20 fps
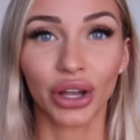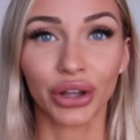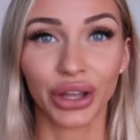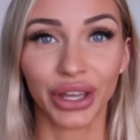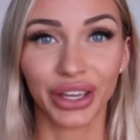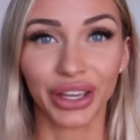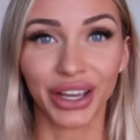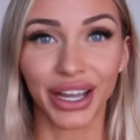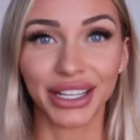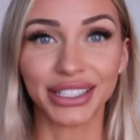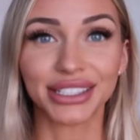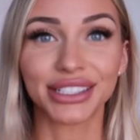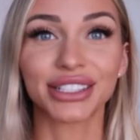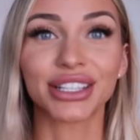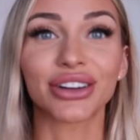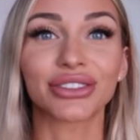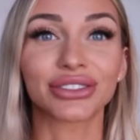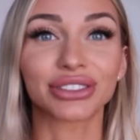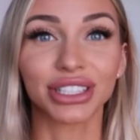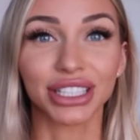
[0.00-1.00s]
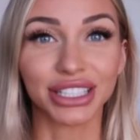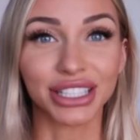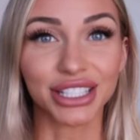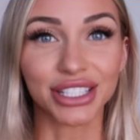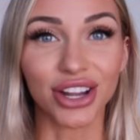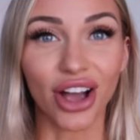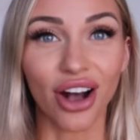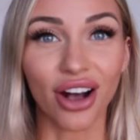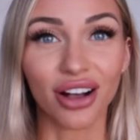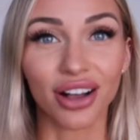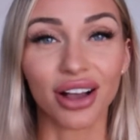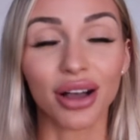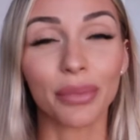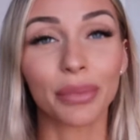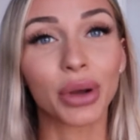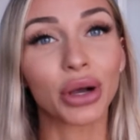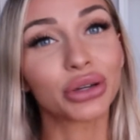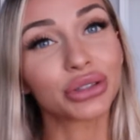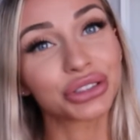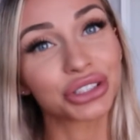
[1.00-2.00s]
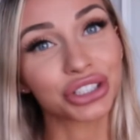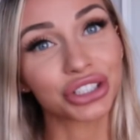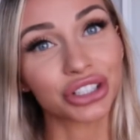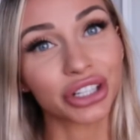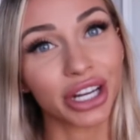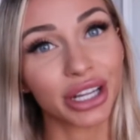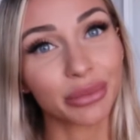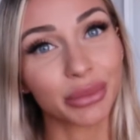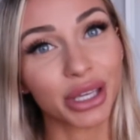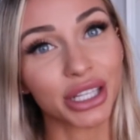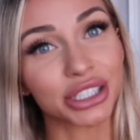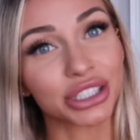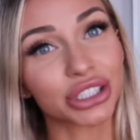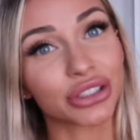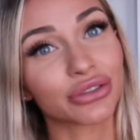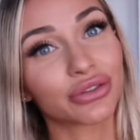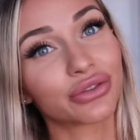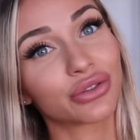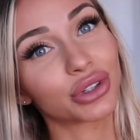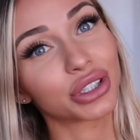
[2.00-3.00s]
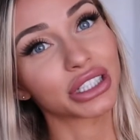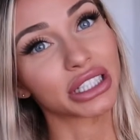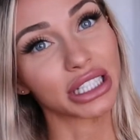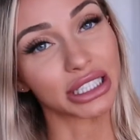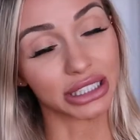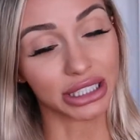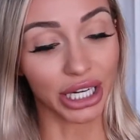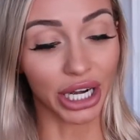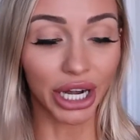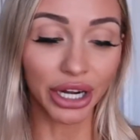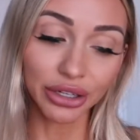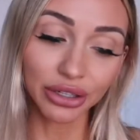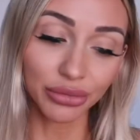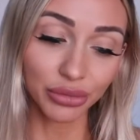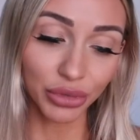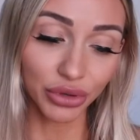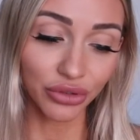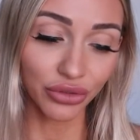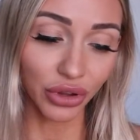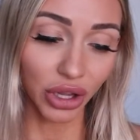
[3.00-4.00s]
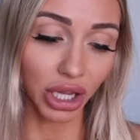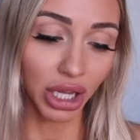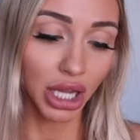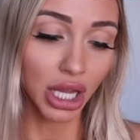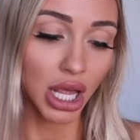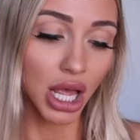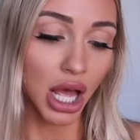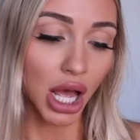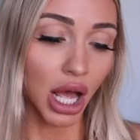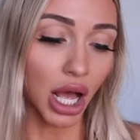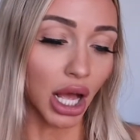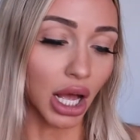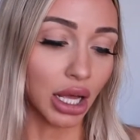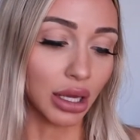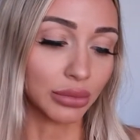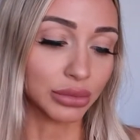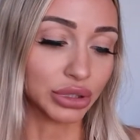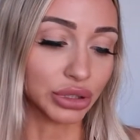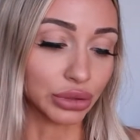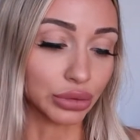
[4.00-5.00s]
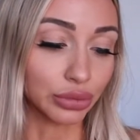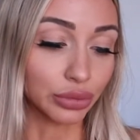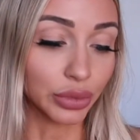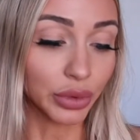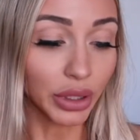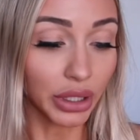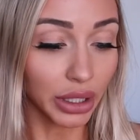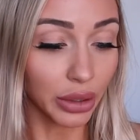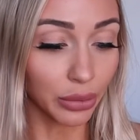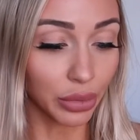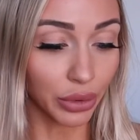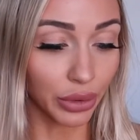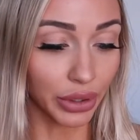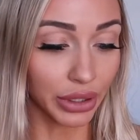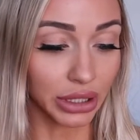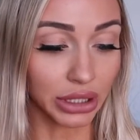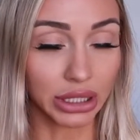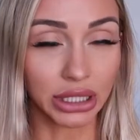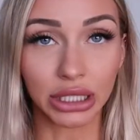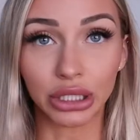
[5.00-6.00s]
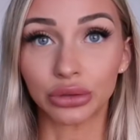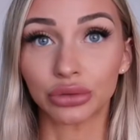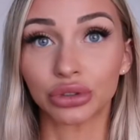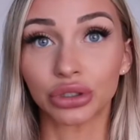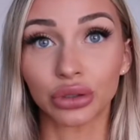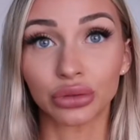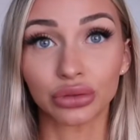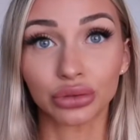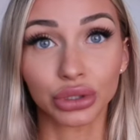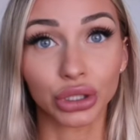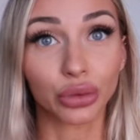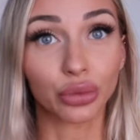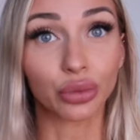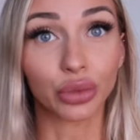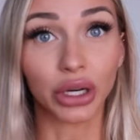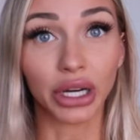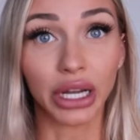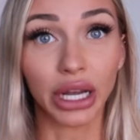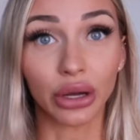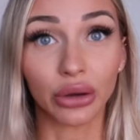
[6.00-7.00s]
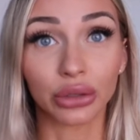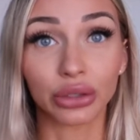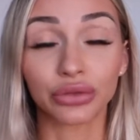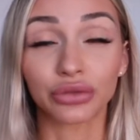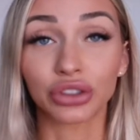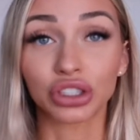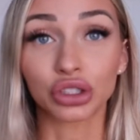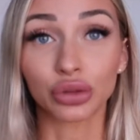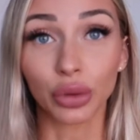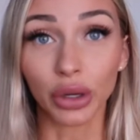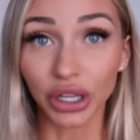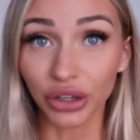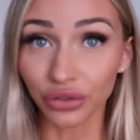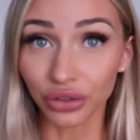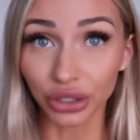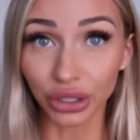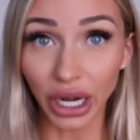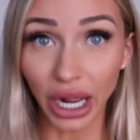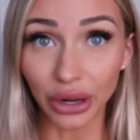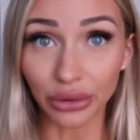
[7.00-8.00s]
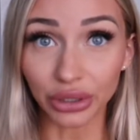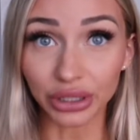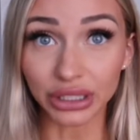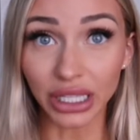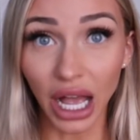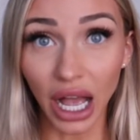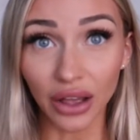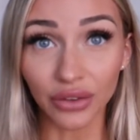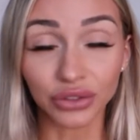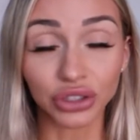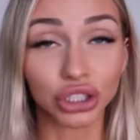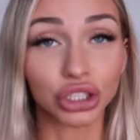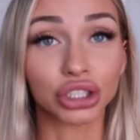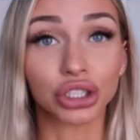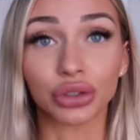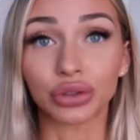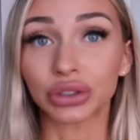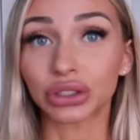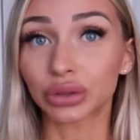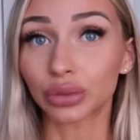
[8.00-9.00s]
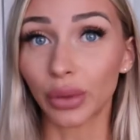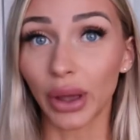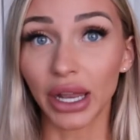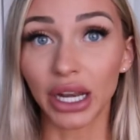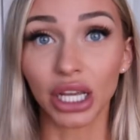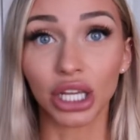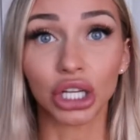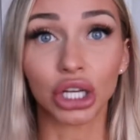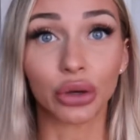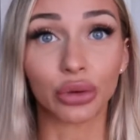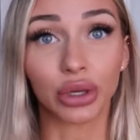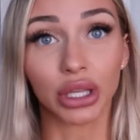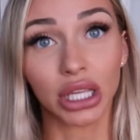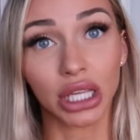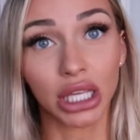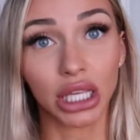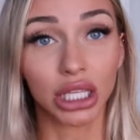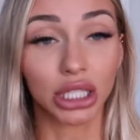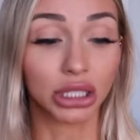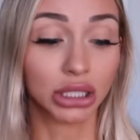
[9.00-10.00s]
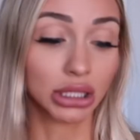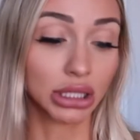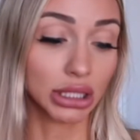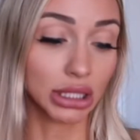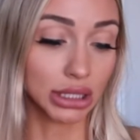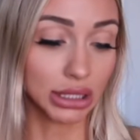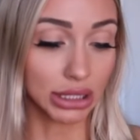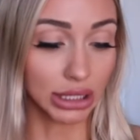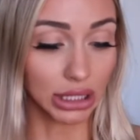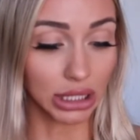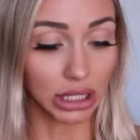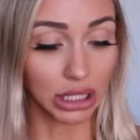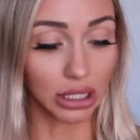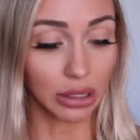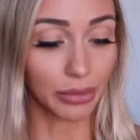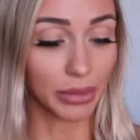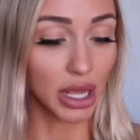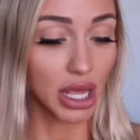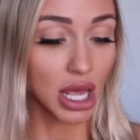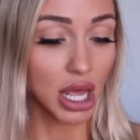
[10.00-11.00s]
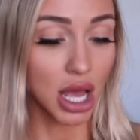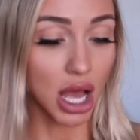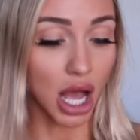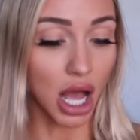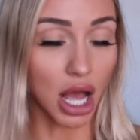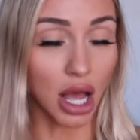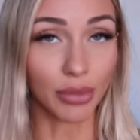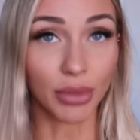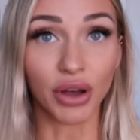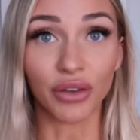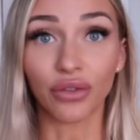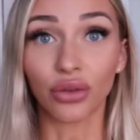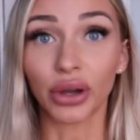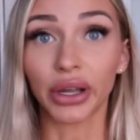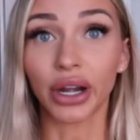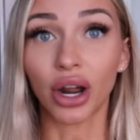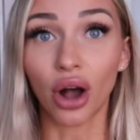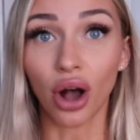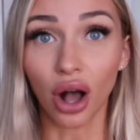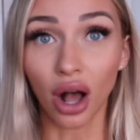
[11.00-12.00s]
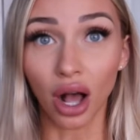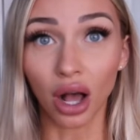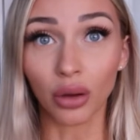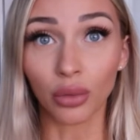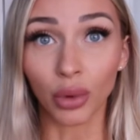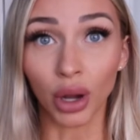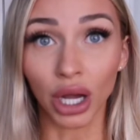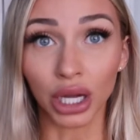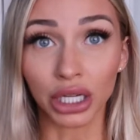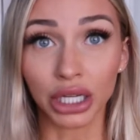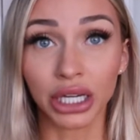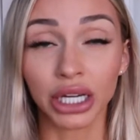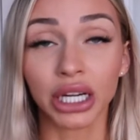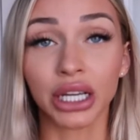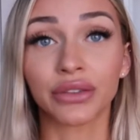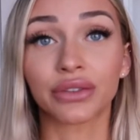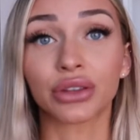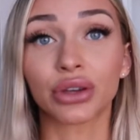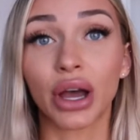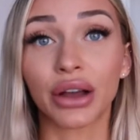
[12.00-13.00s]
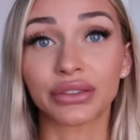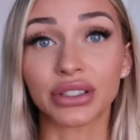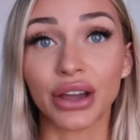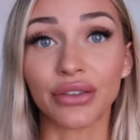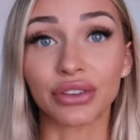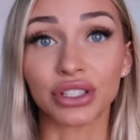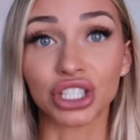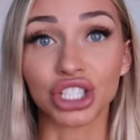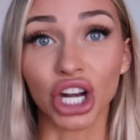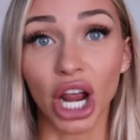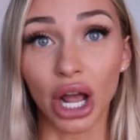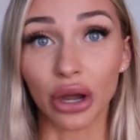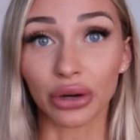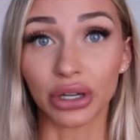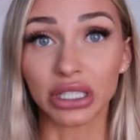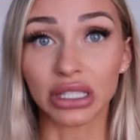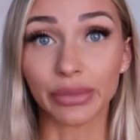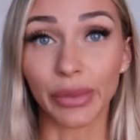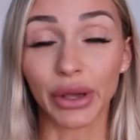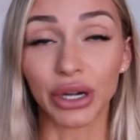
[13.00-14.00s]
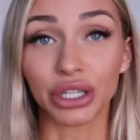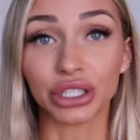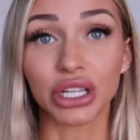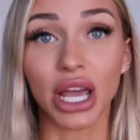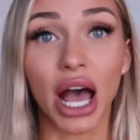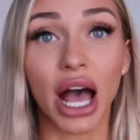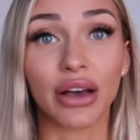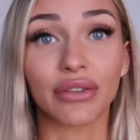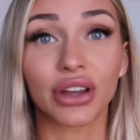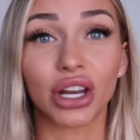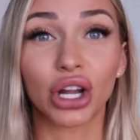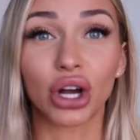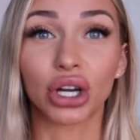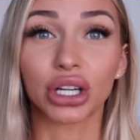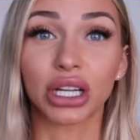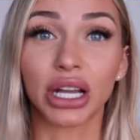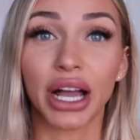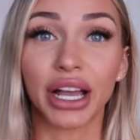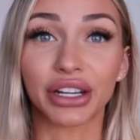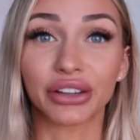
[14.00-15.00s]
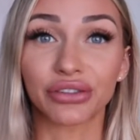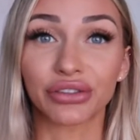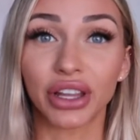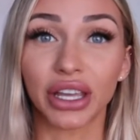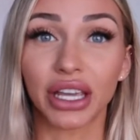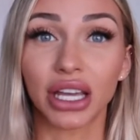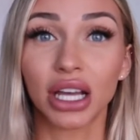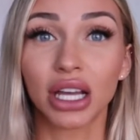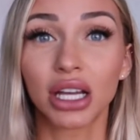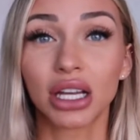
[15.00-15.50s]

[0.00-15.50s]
Okay, you guys, so let's talk post-treatment for laser hair removal. So it's really important that you don't work out for 24 hours after. No sweating, no heat, steam. Avoid hot water. If you have to have a shower, it's better to have it on kind of like